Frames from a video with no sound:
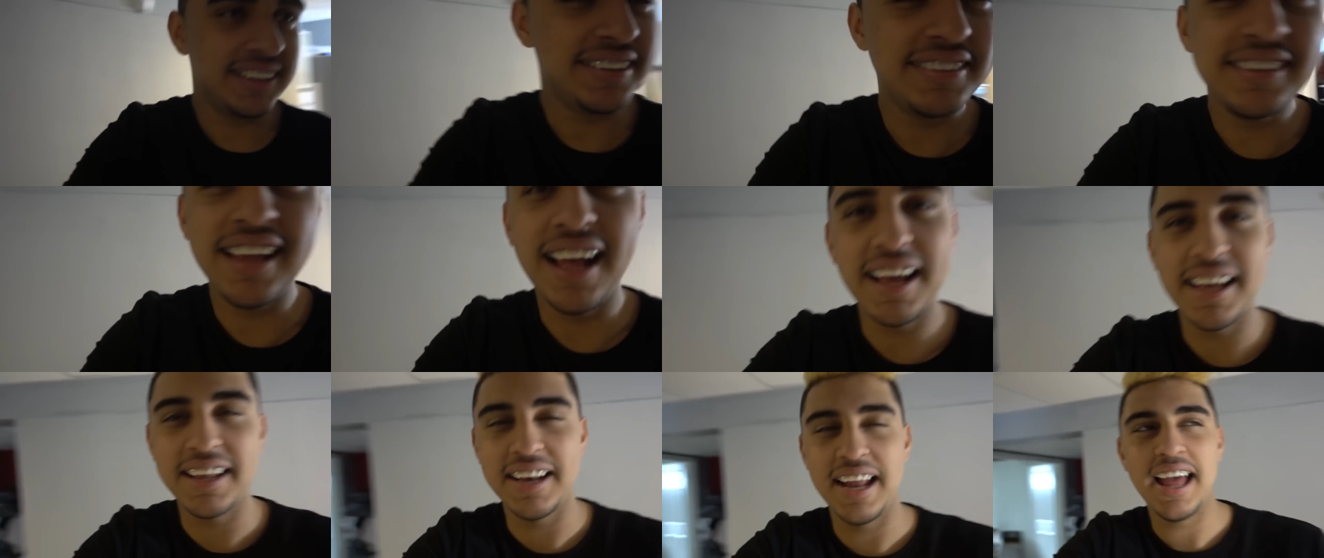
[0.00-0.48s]
It's
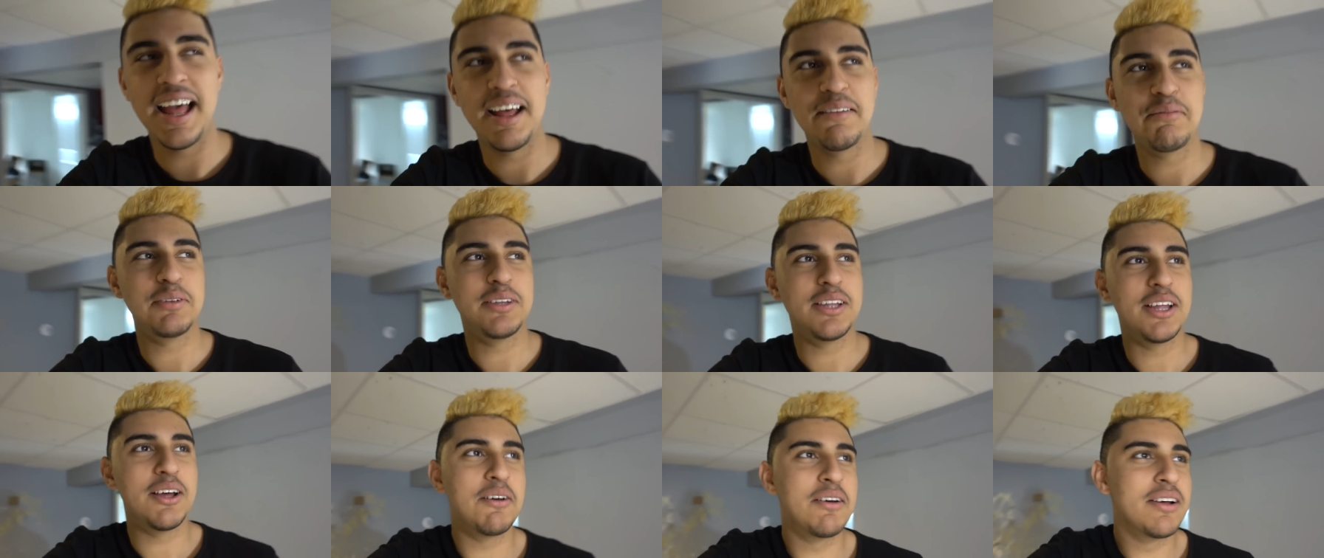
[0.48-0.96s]
not gonna
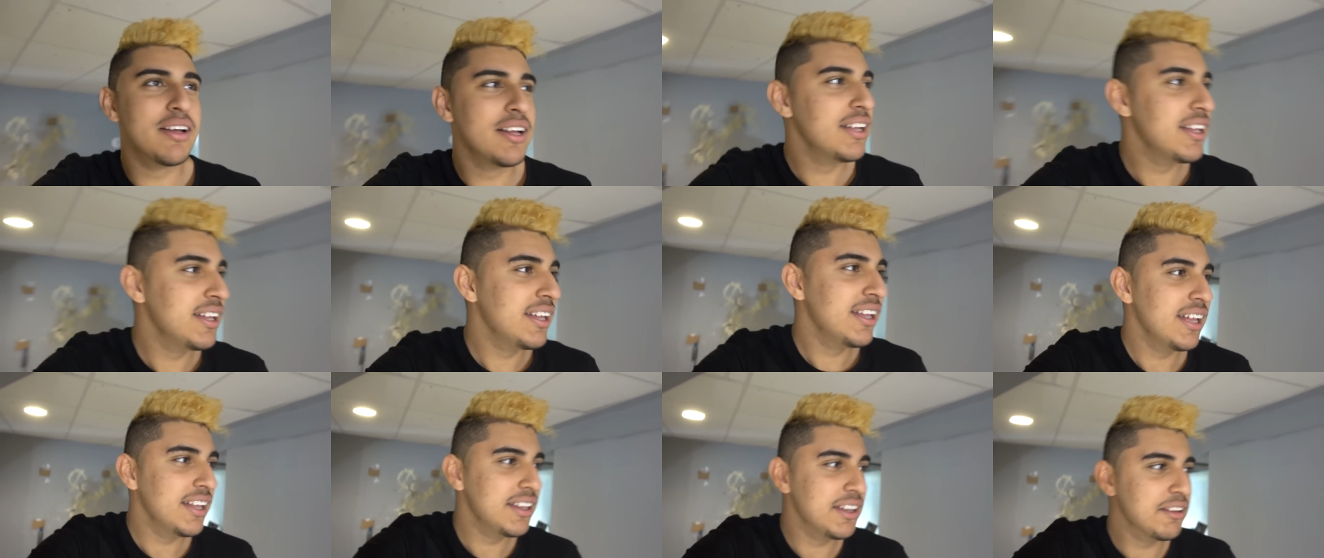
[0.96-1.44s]
happen though.
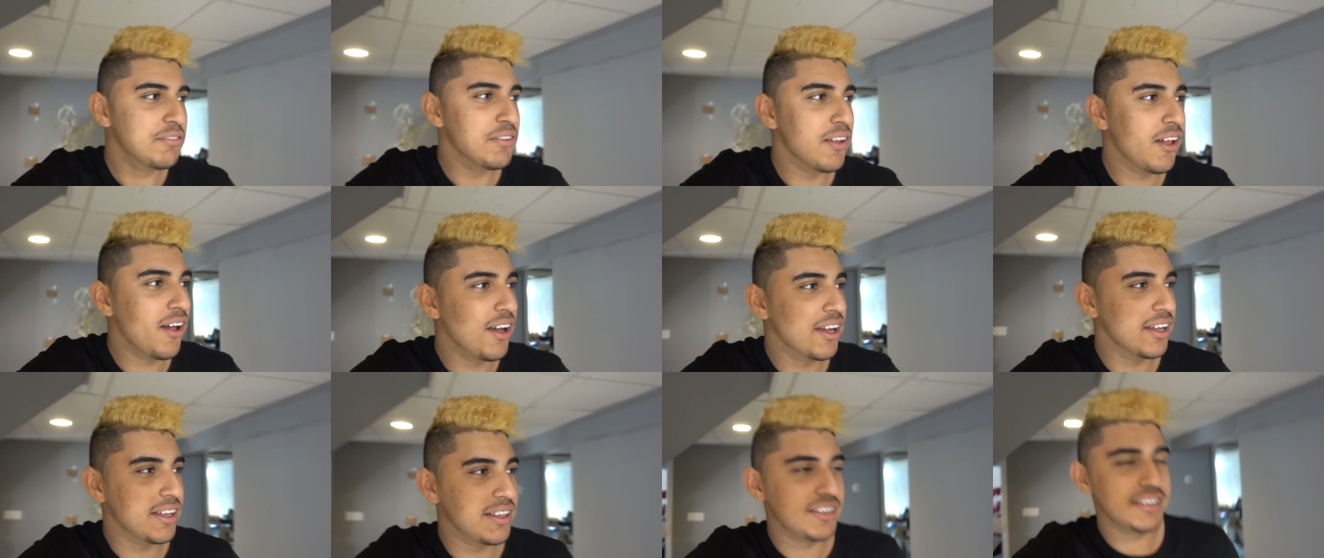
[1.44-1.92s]
The
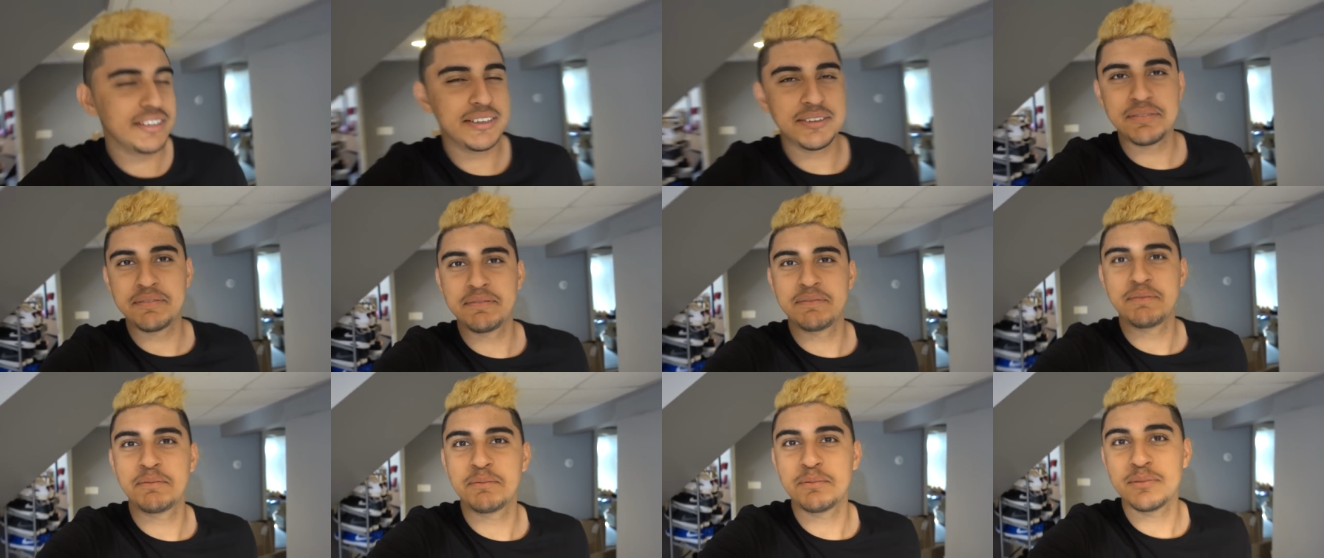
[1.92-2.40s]
vlog.
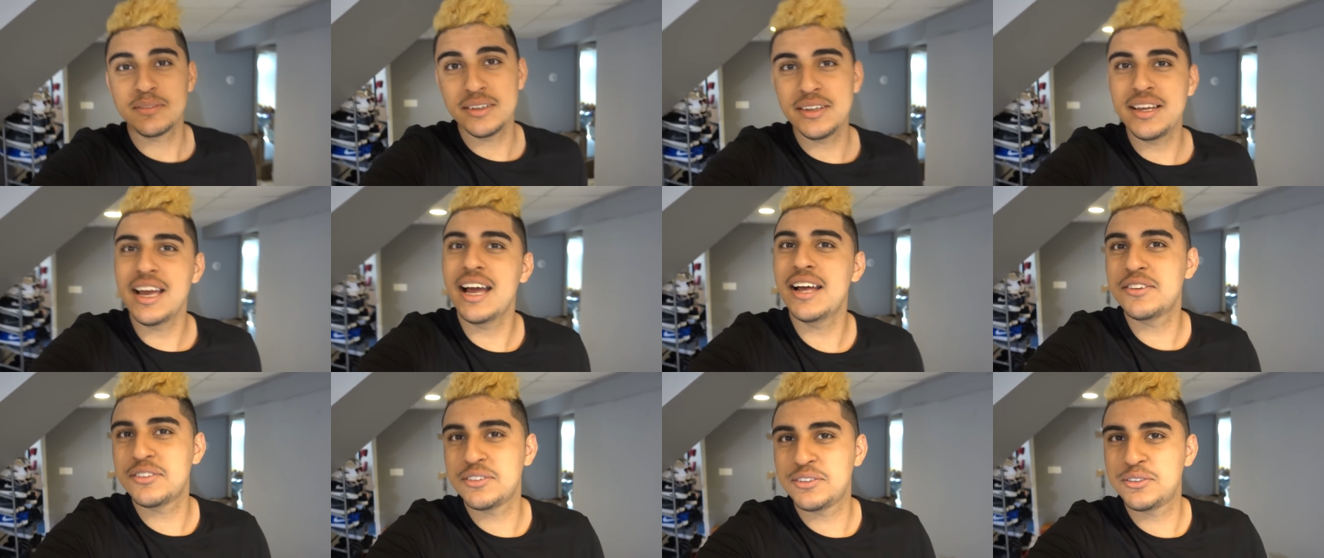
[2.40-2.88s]

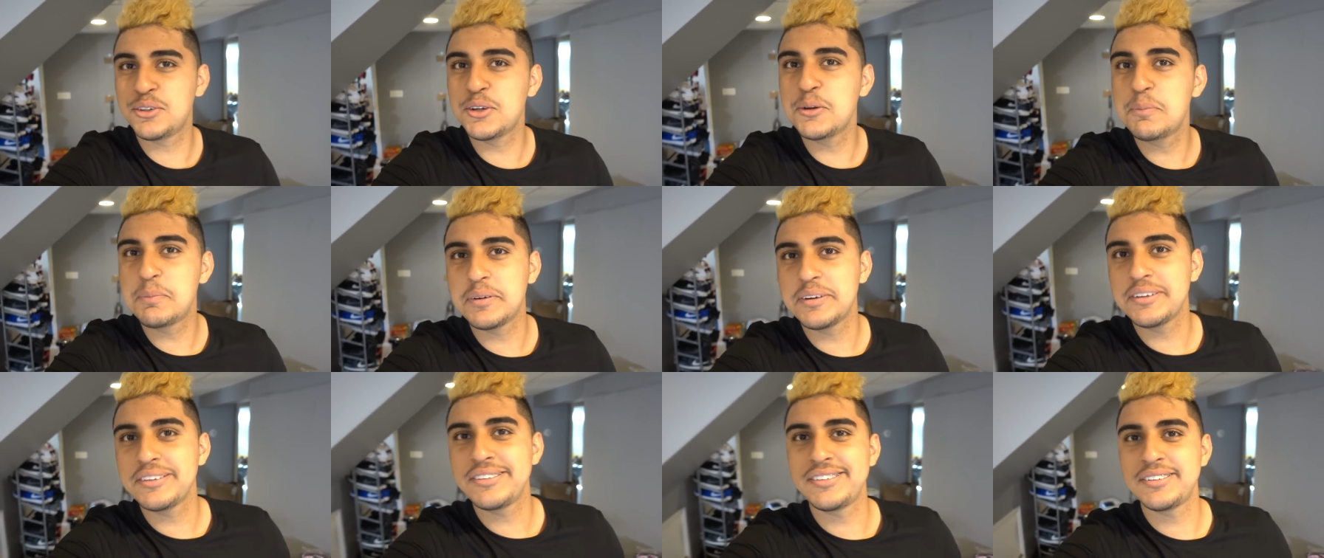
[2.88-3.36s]
You guys are
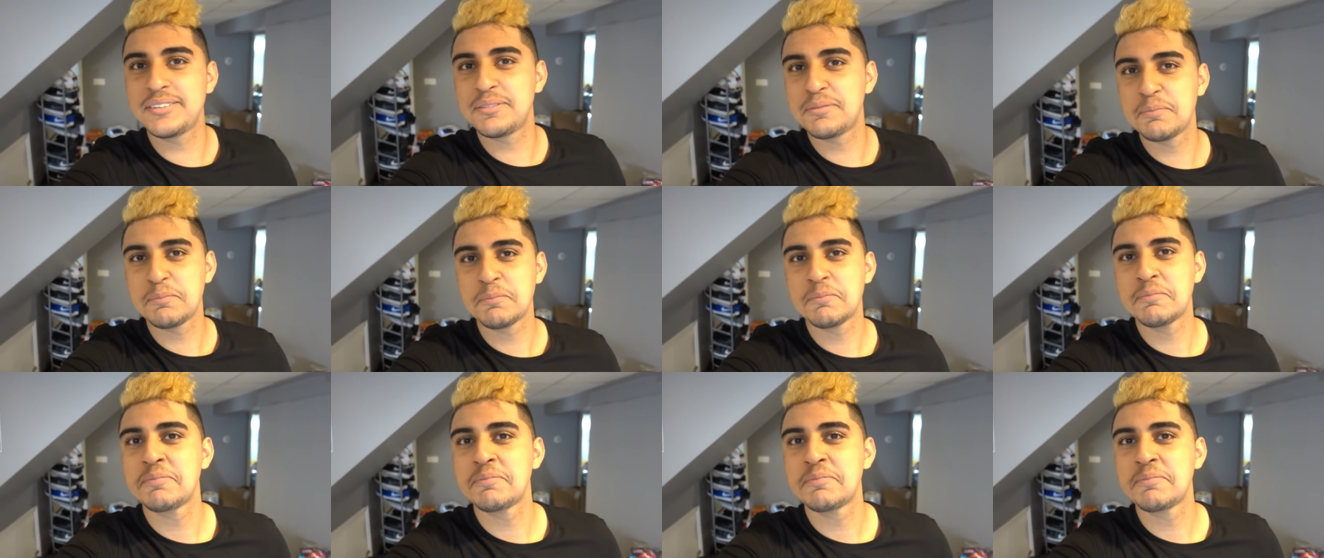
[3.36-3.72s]
troopers.